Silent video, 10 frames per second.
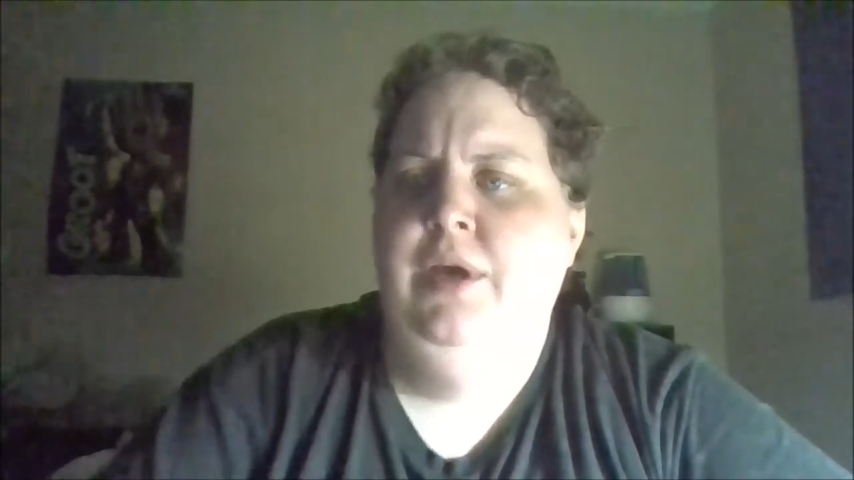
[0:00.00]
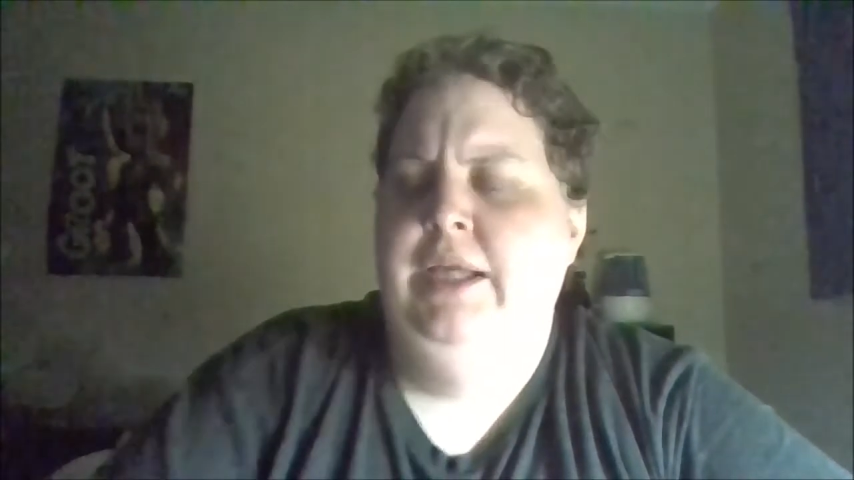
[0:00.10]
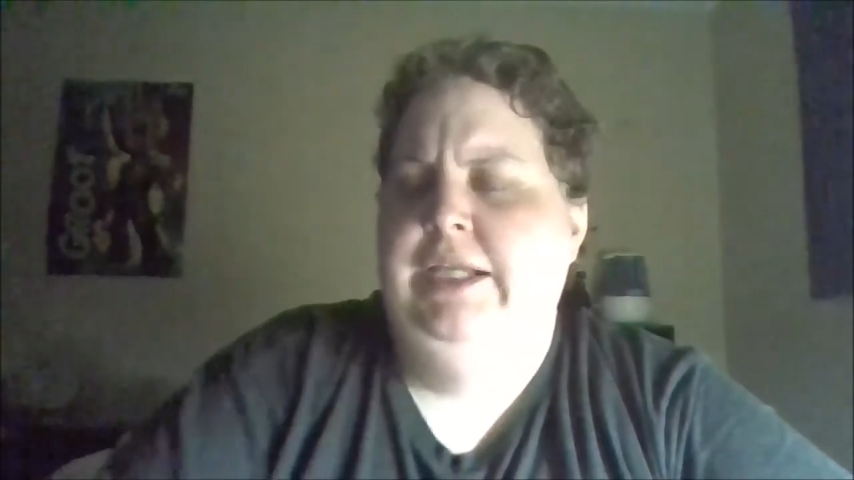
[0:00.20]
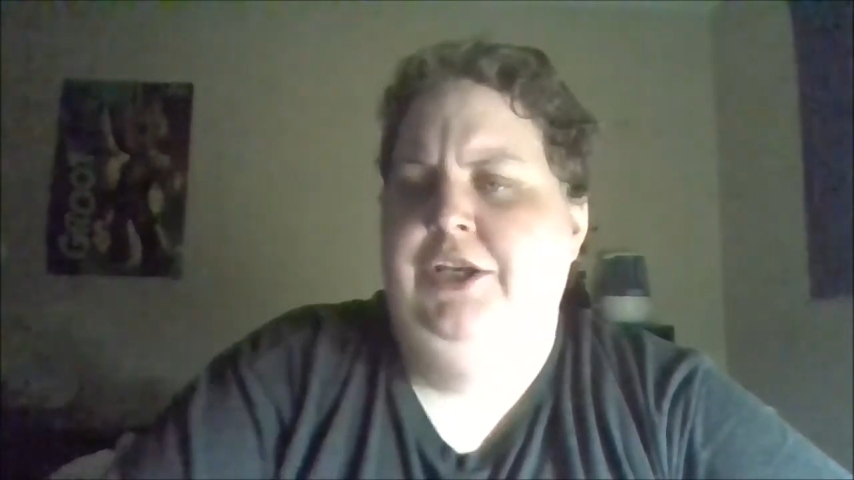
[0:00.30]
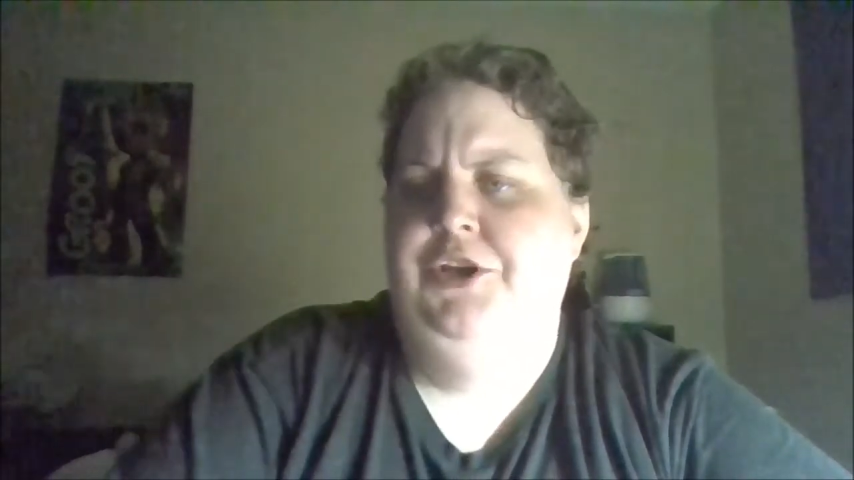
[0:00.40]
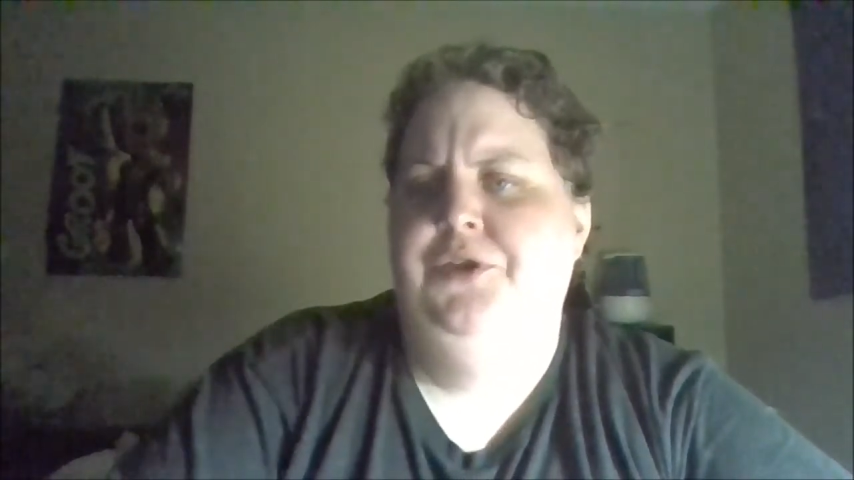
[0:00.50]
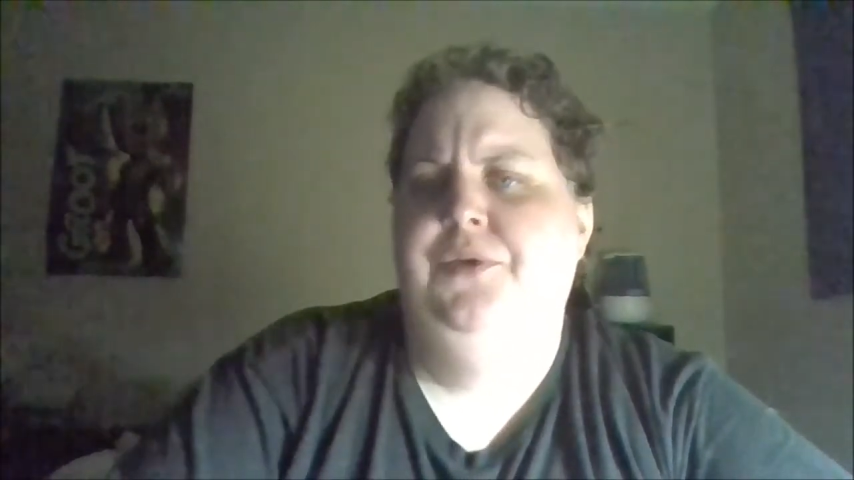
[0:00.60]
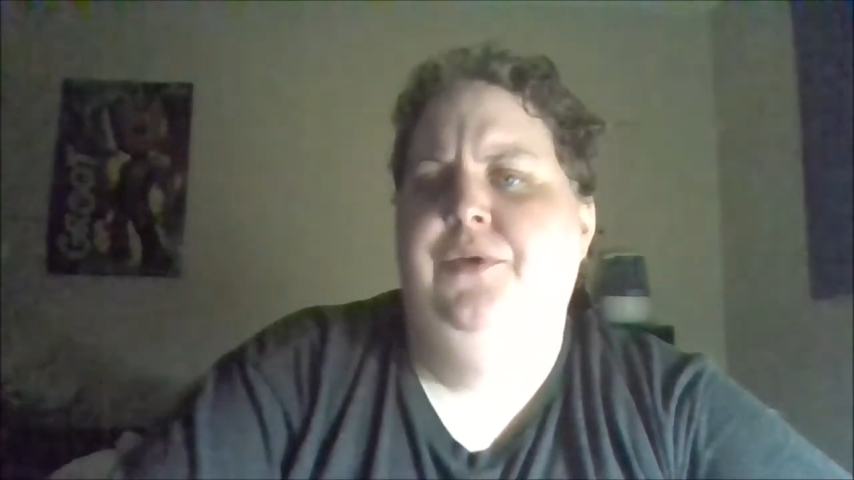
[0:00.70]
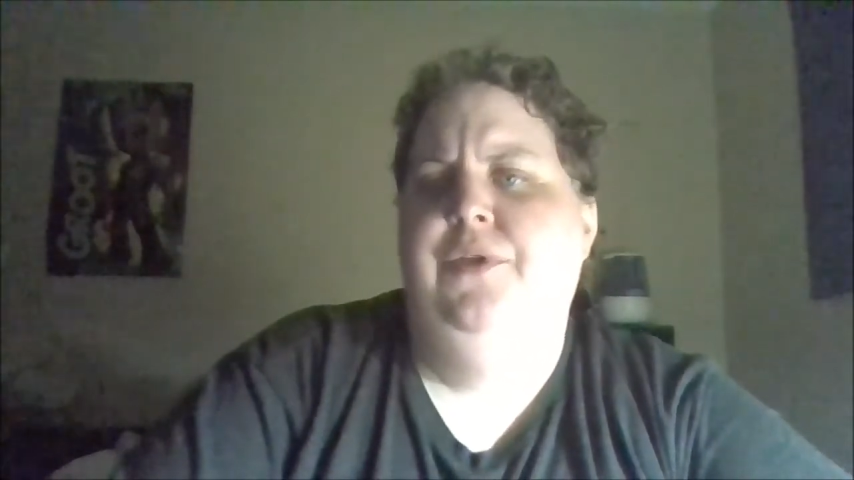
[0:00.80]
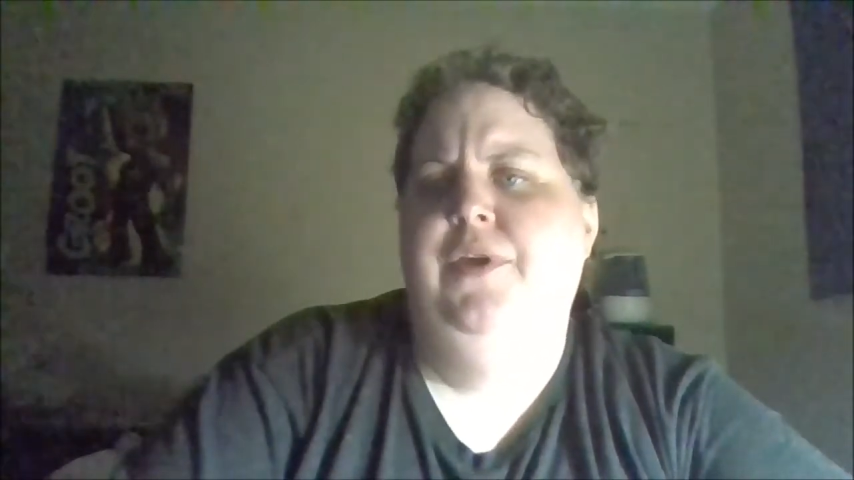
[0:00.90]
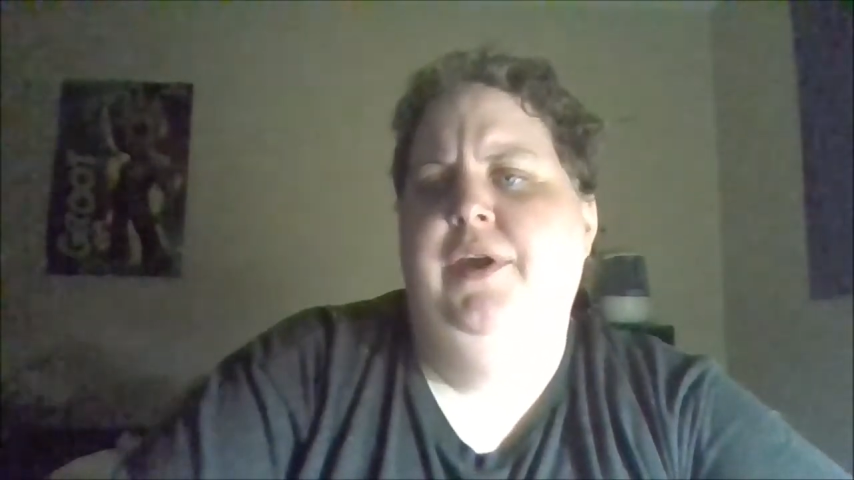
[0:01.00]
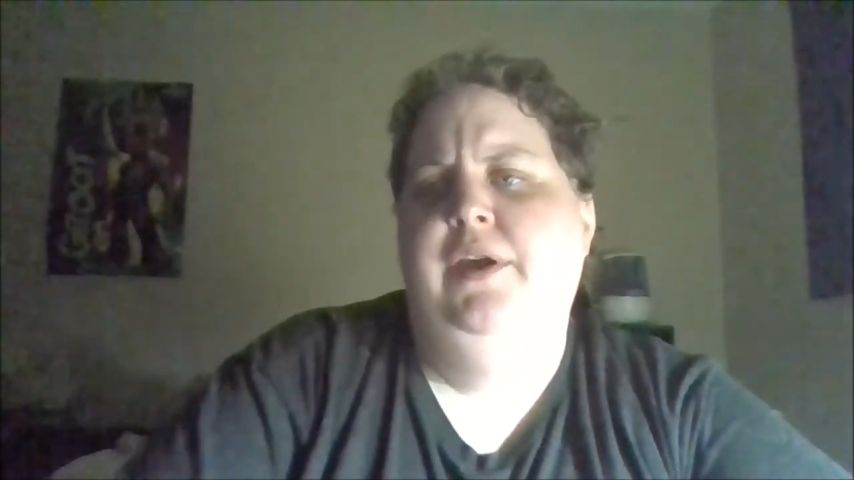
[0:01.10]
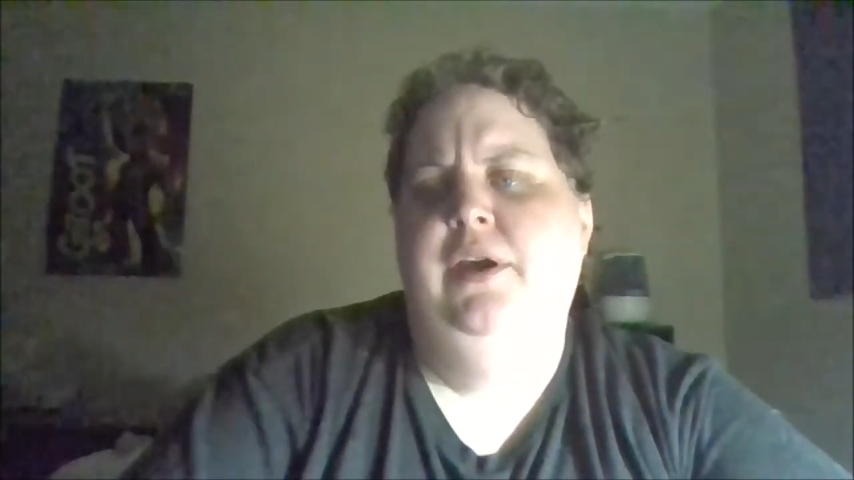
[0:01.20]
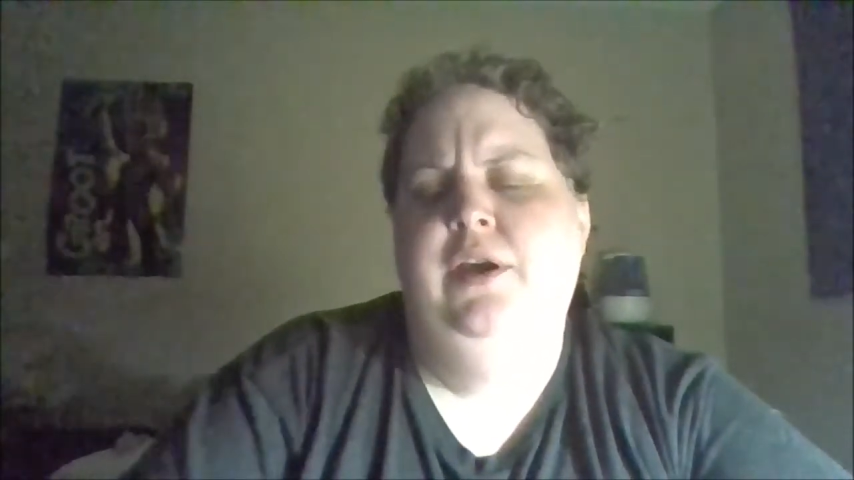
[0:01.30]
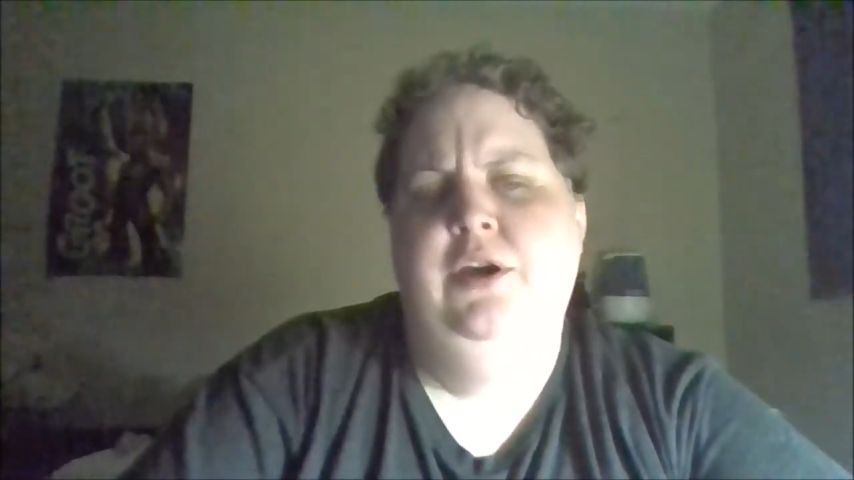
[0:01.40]
that you
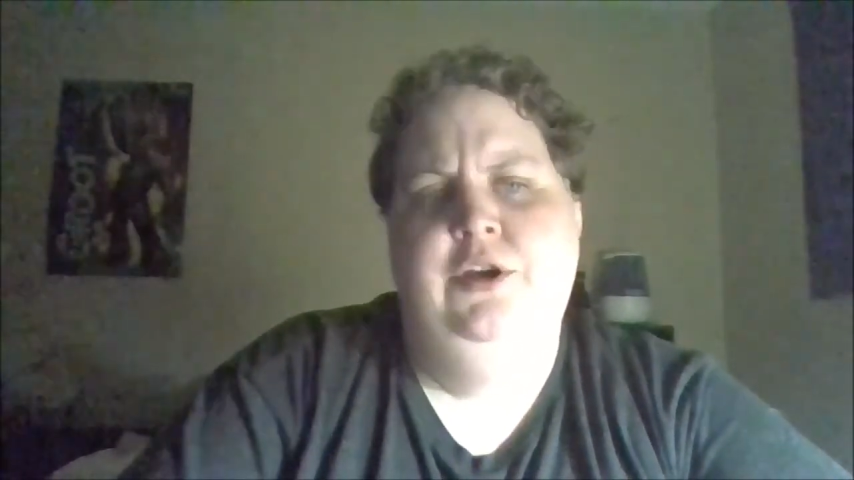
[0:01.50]
think